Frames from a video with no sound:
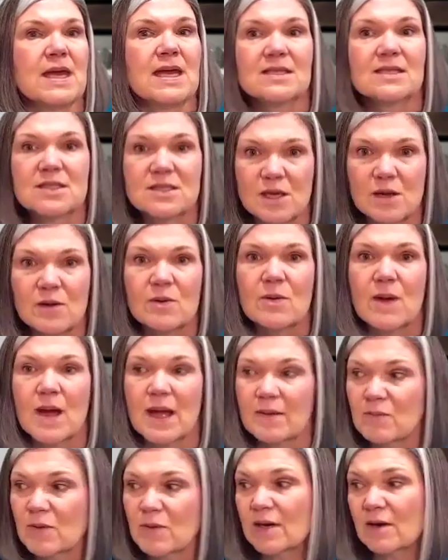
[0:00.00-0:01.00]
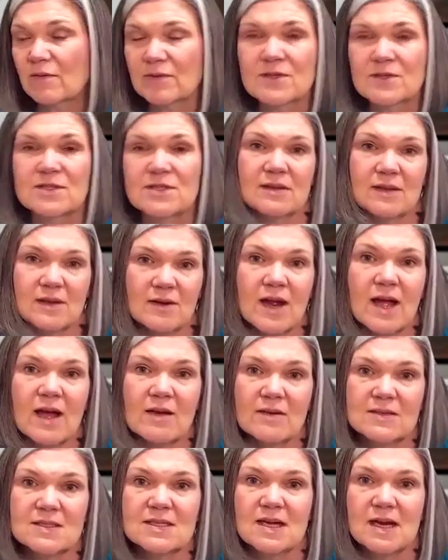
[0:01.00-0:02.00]
And so I went over to their
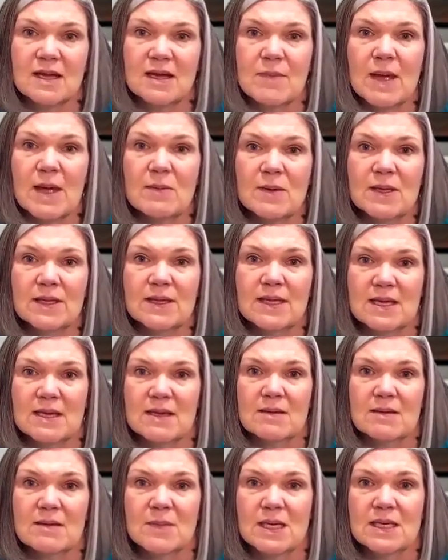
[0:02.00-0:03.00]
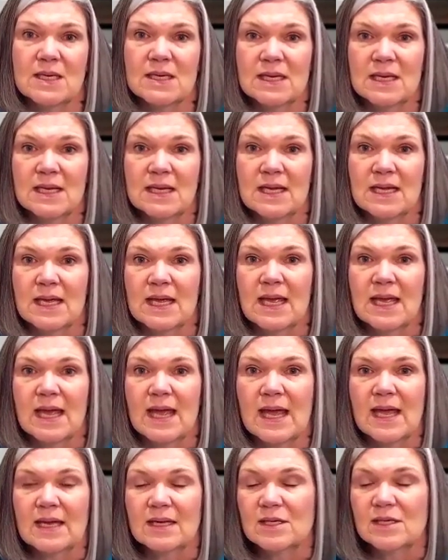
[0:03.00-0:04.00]
house and I met with him,
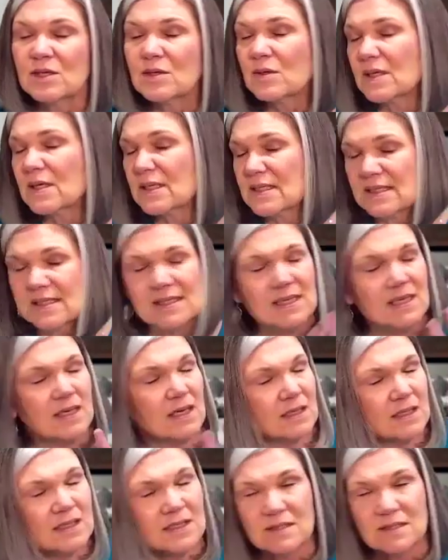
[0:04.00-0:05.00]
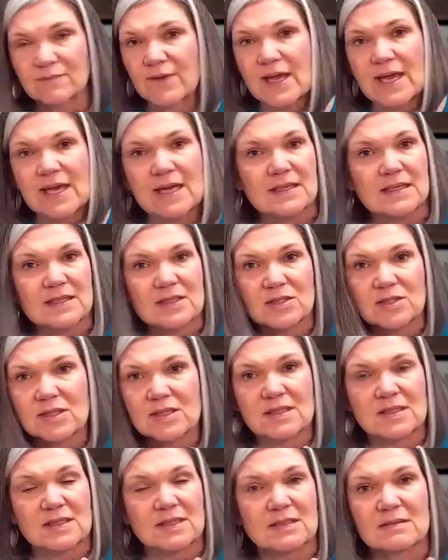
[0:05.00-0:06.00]
and you could see on his face
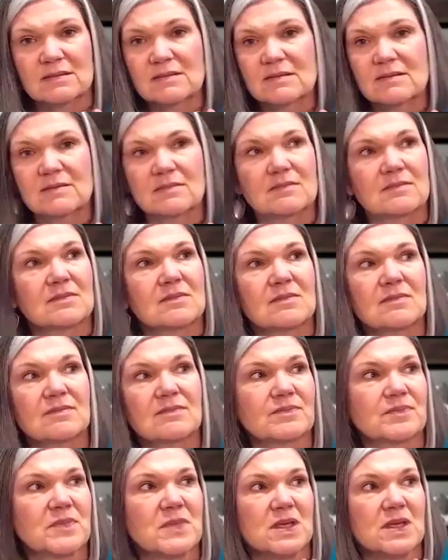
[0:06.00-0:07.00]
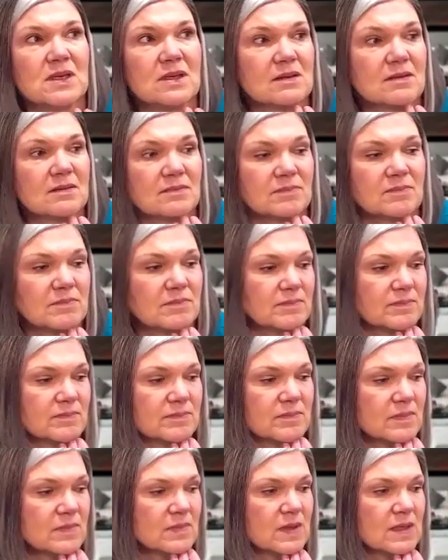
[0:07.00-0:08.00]
just the
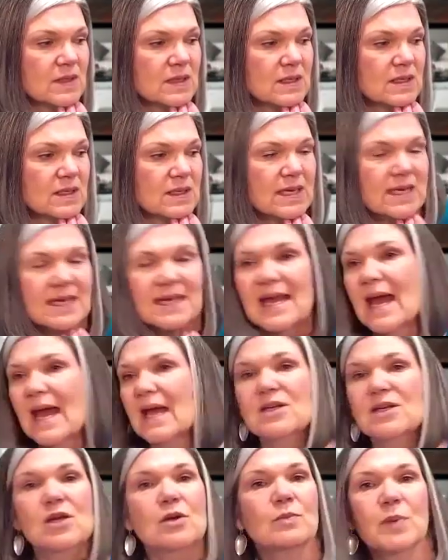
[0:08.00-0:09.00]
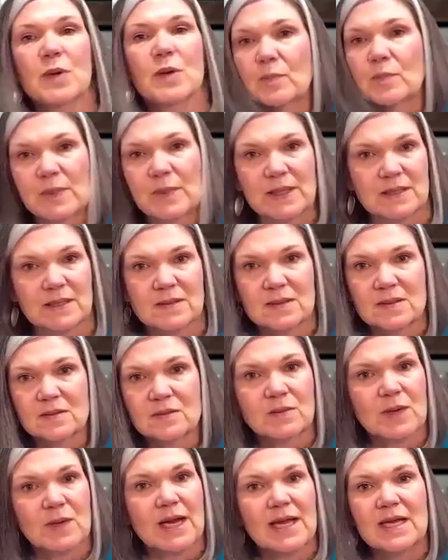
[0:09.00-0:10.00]
he had no
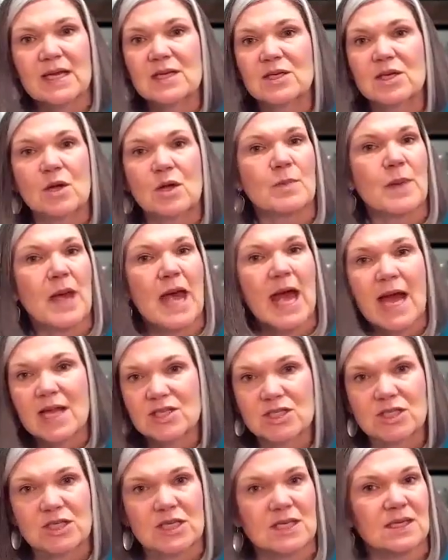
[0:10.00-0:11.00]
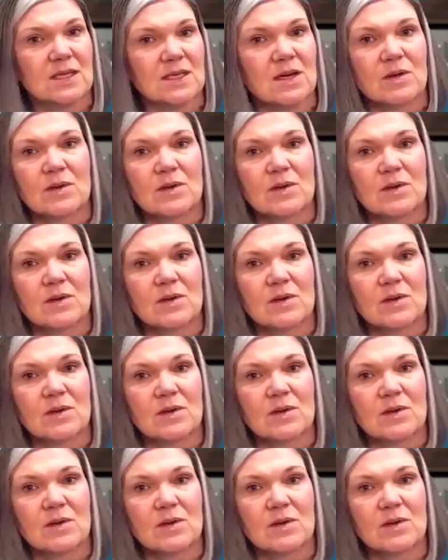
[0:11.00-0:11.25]
purpose, right? No passion.